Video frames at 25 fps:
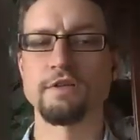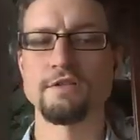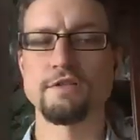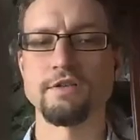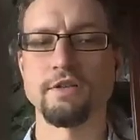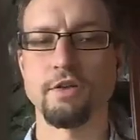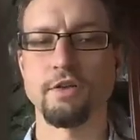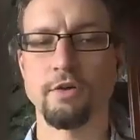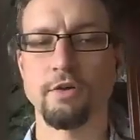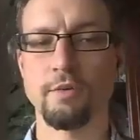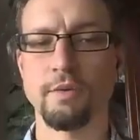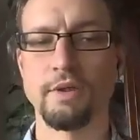
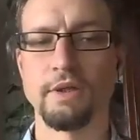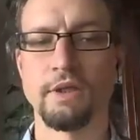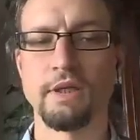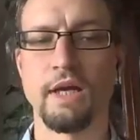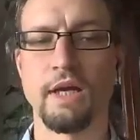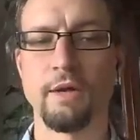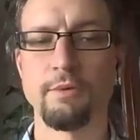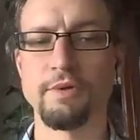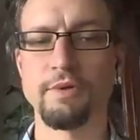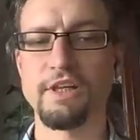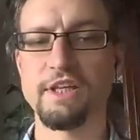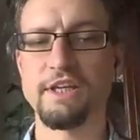So
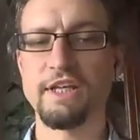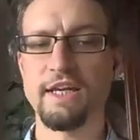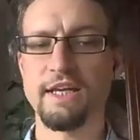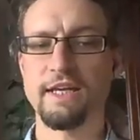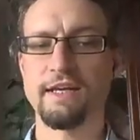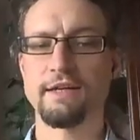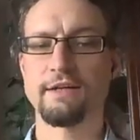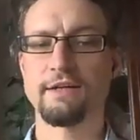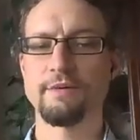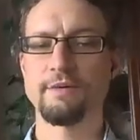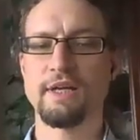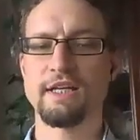a really
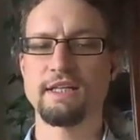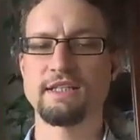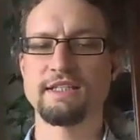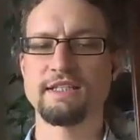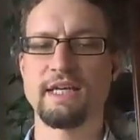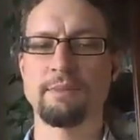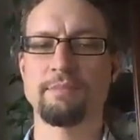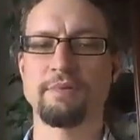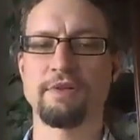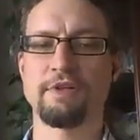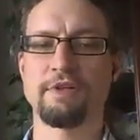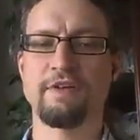great
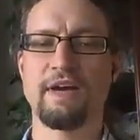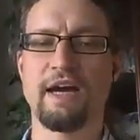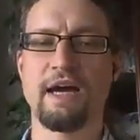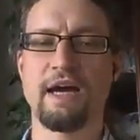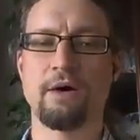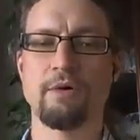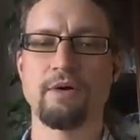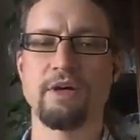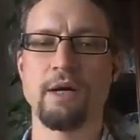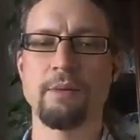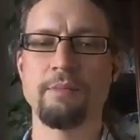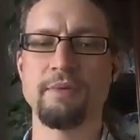example of
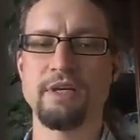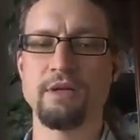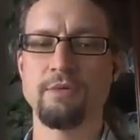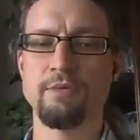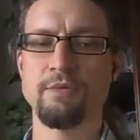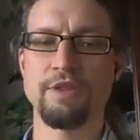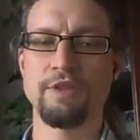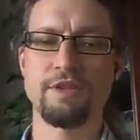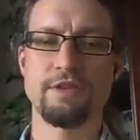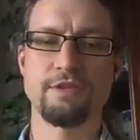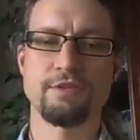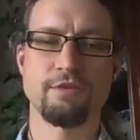how coming
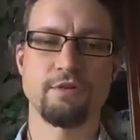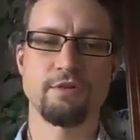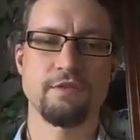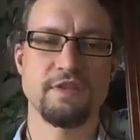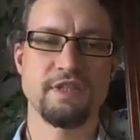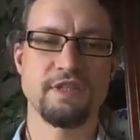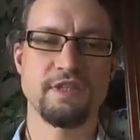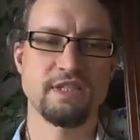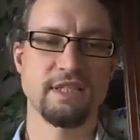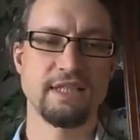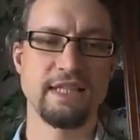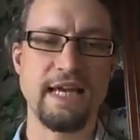with sort of
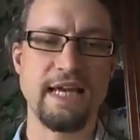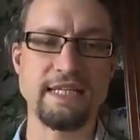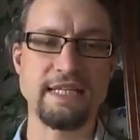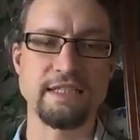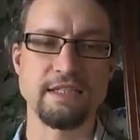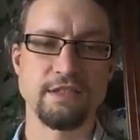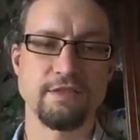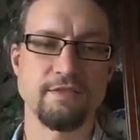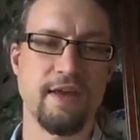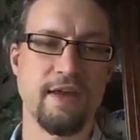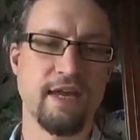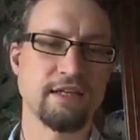this
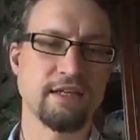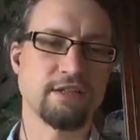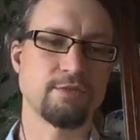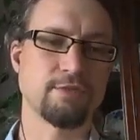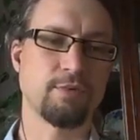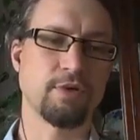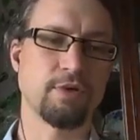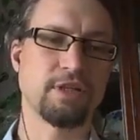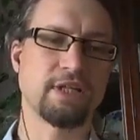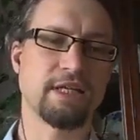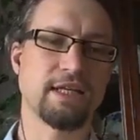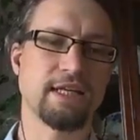classics
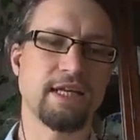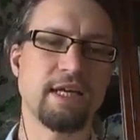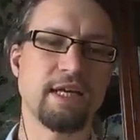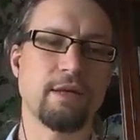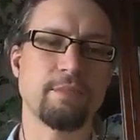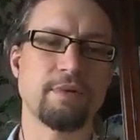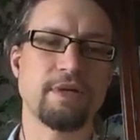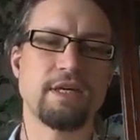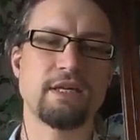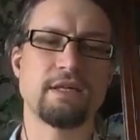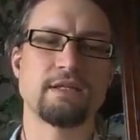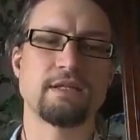vantage point can
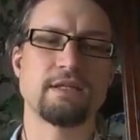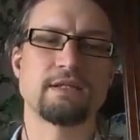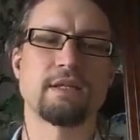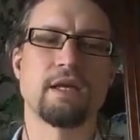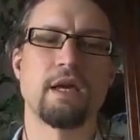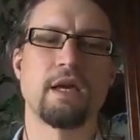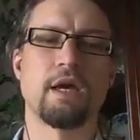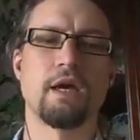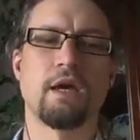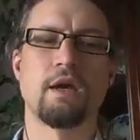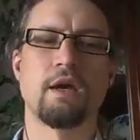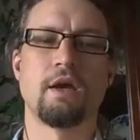help is
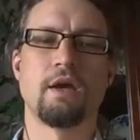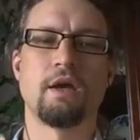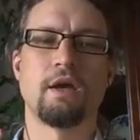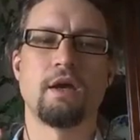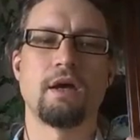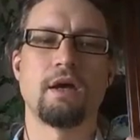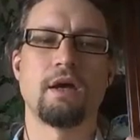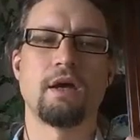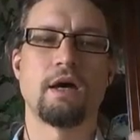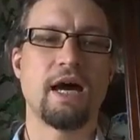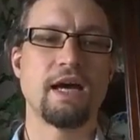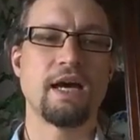
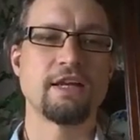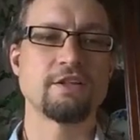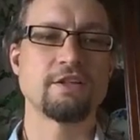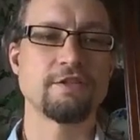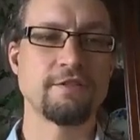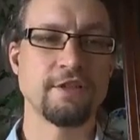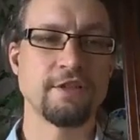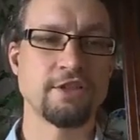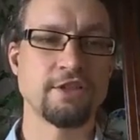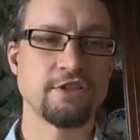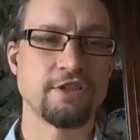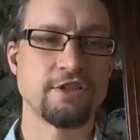I
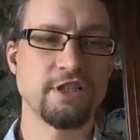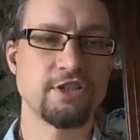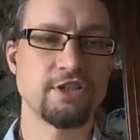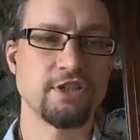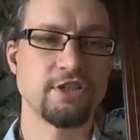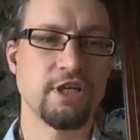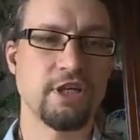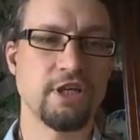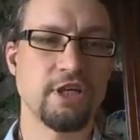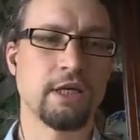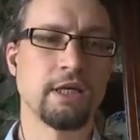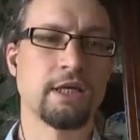just finished
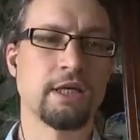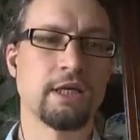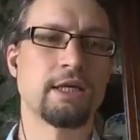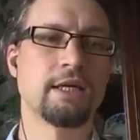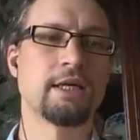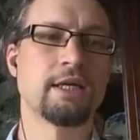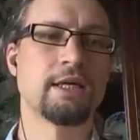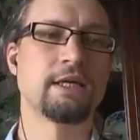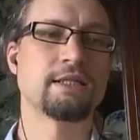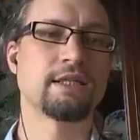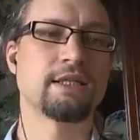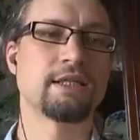teaching
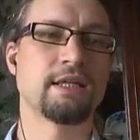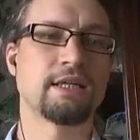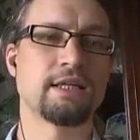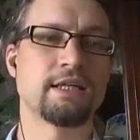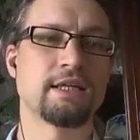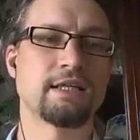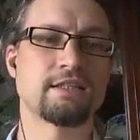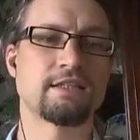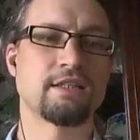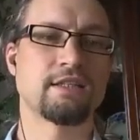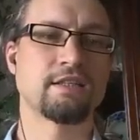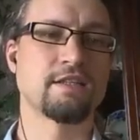St.
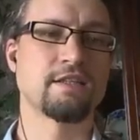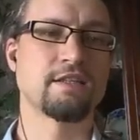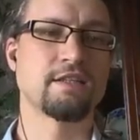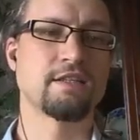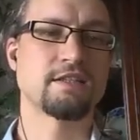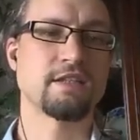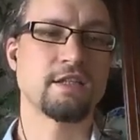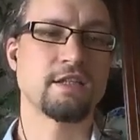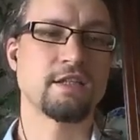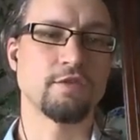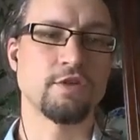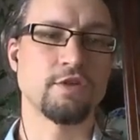Augustine's
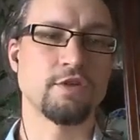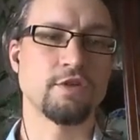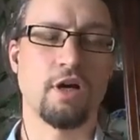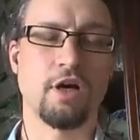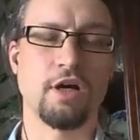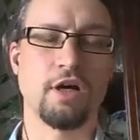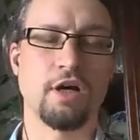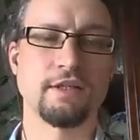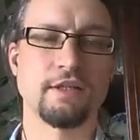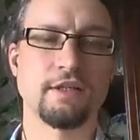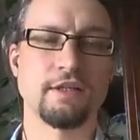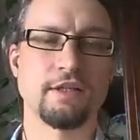City of
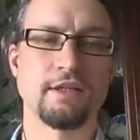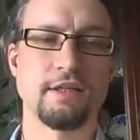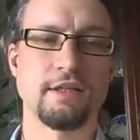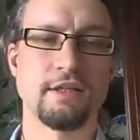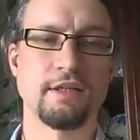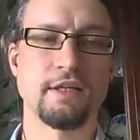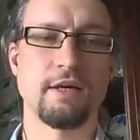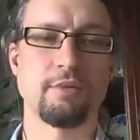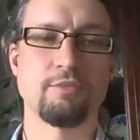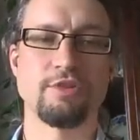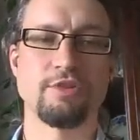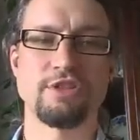God,
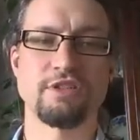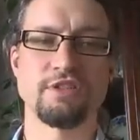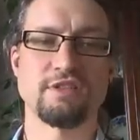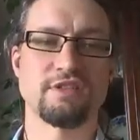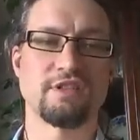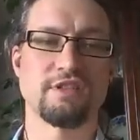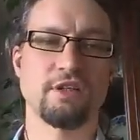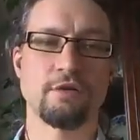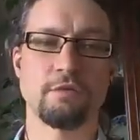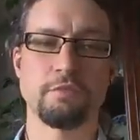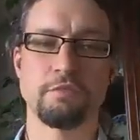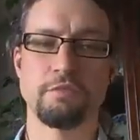which
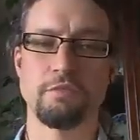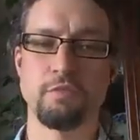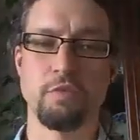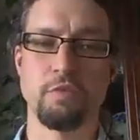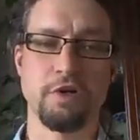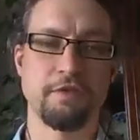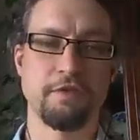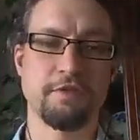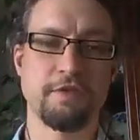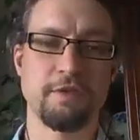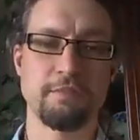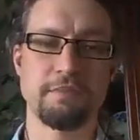is
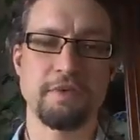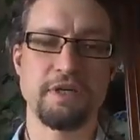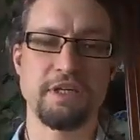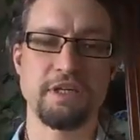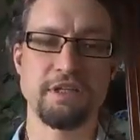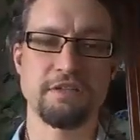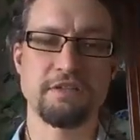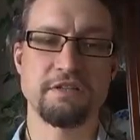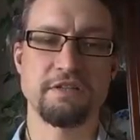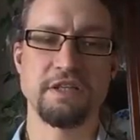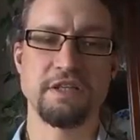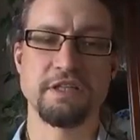one of the
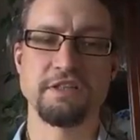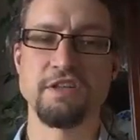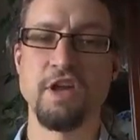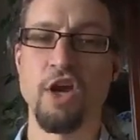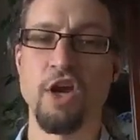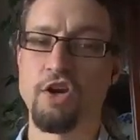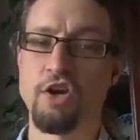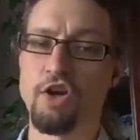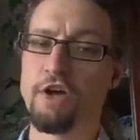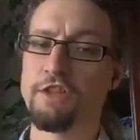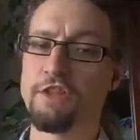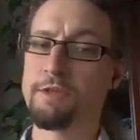biggest things,
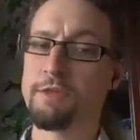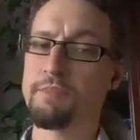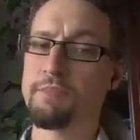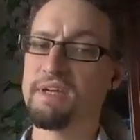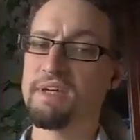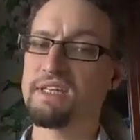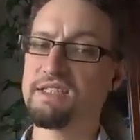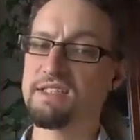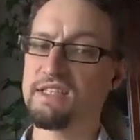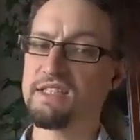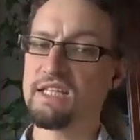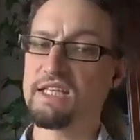not the
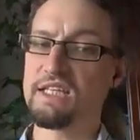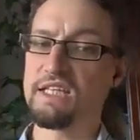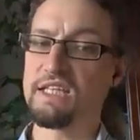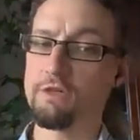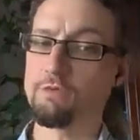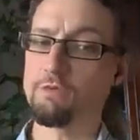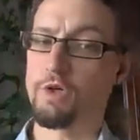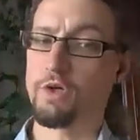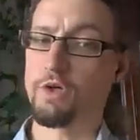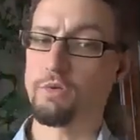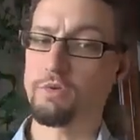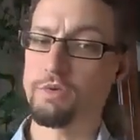biggest thing
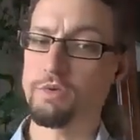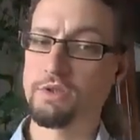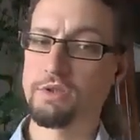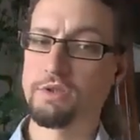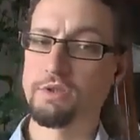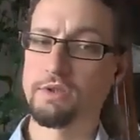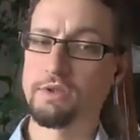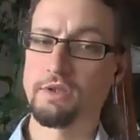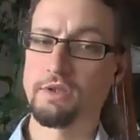he wrote.